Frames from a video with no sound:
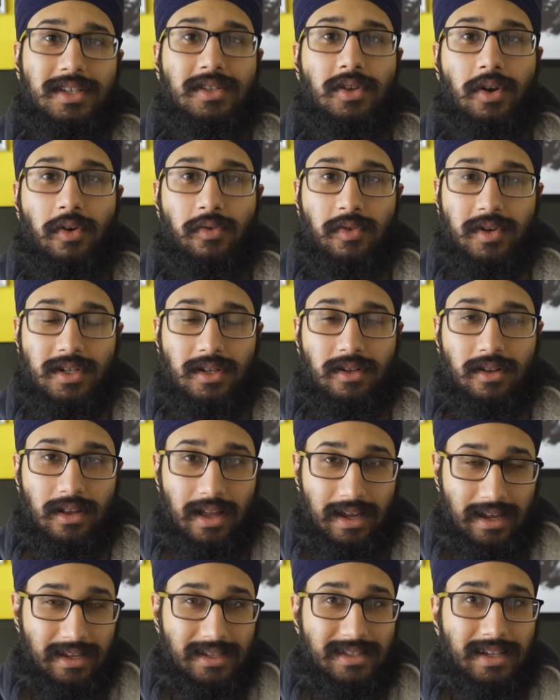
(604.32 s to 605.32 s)
his original,
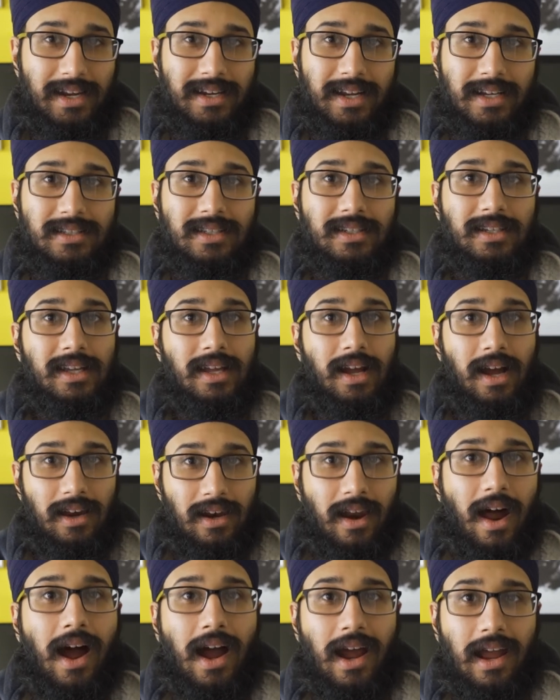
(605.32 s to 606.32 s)
like his identity,
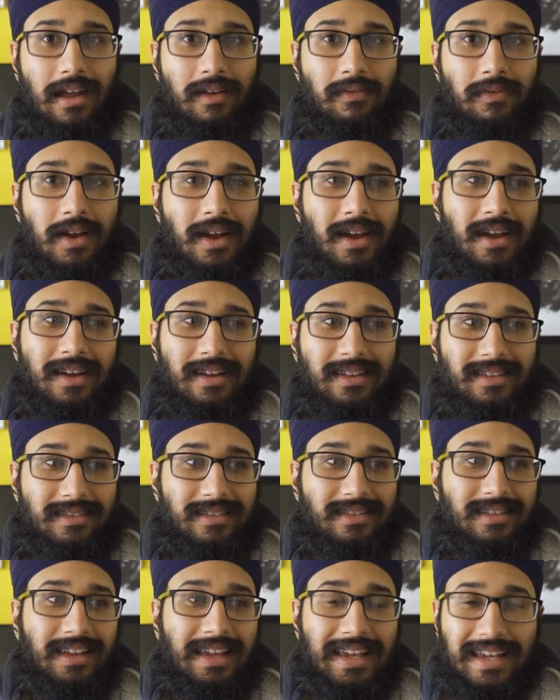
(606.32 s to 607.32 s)
alive.
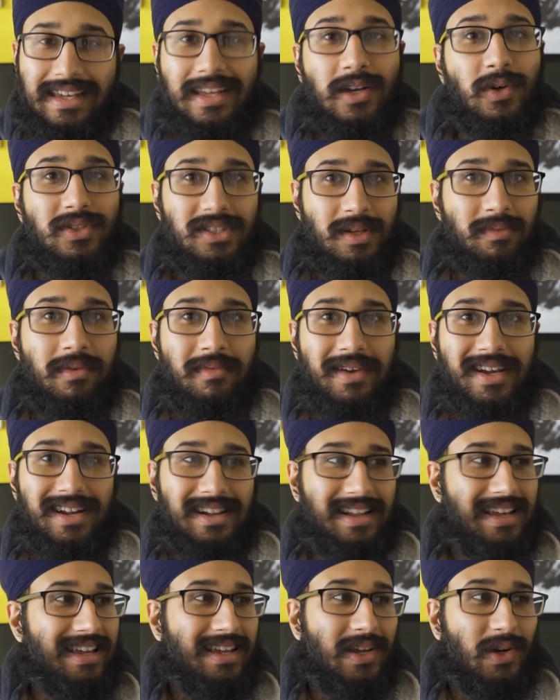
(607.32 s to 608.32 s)
He kills them
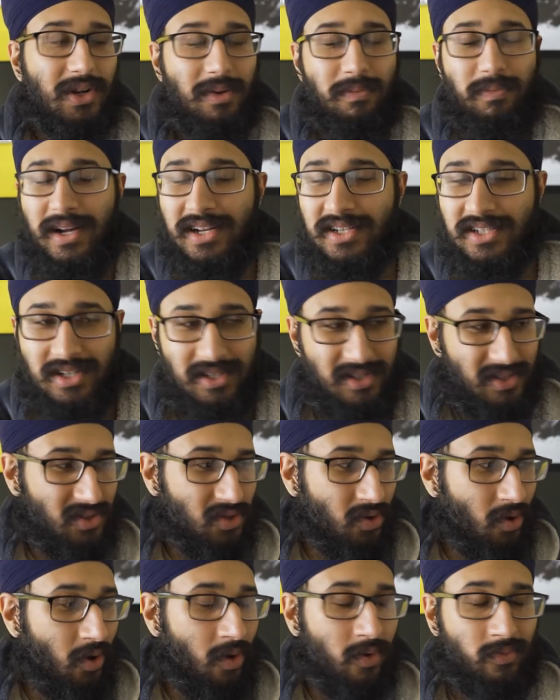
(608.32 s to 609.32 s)
immediately. He killed a bunch of
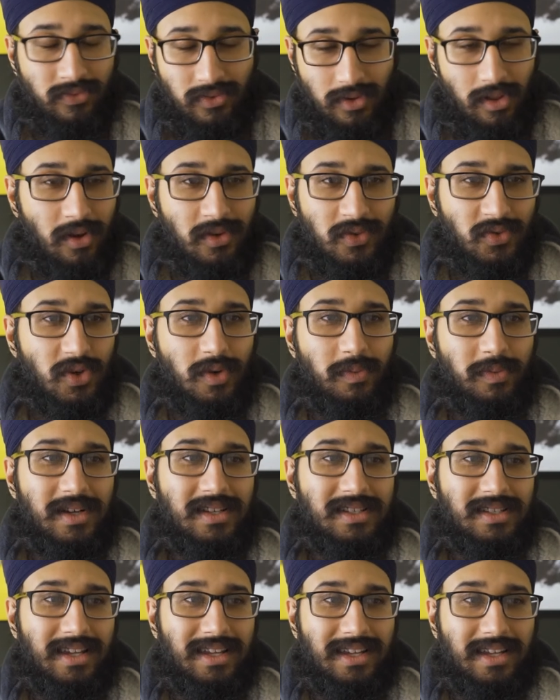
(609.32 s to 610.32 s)
storm clone
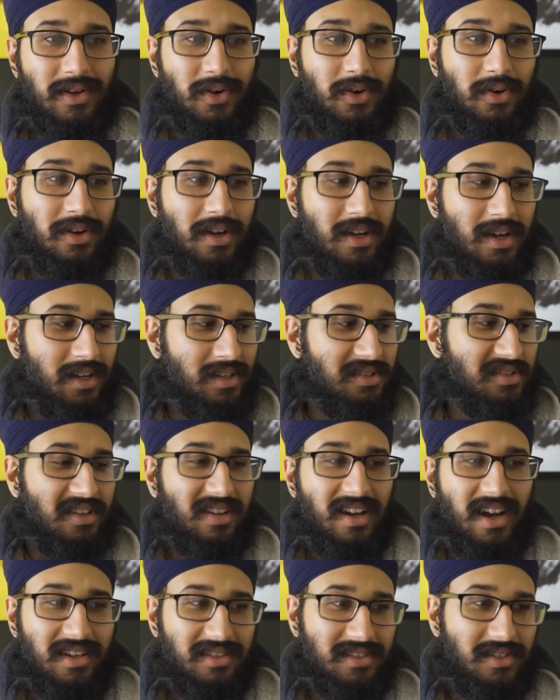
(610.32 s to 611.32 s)
troopers. He killed
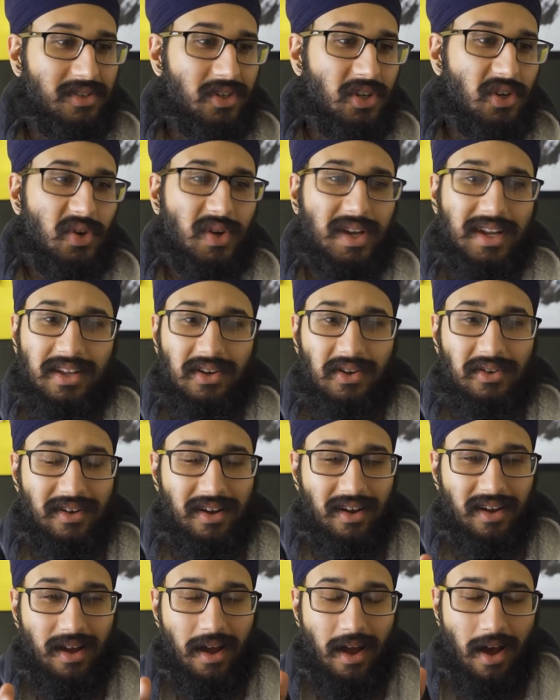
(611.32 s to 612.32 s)
Jocasta Nu. He killed
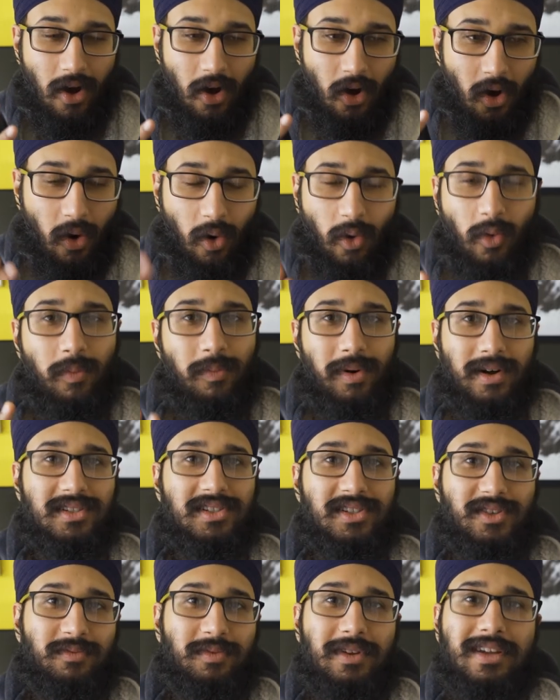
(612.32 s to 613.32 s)
a whole
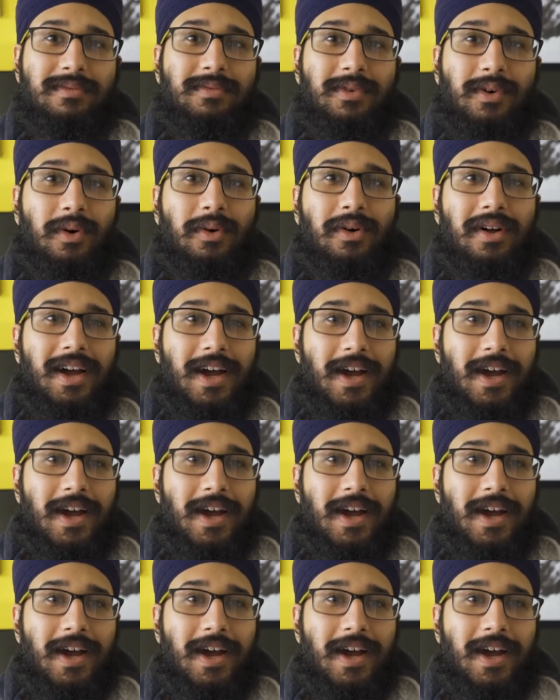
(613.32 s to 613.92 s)
bunch of people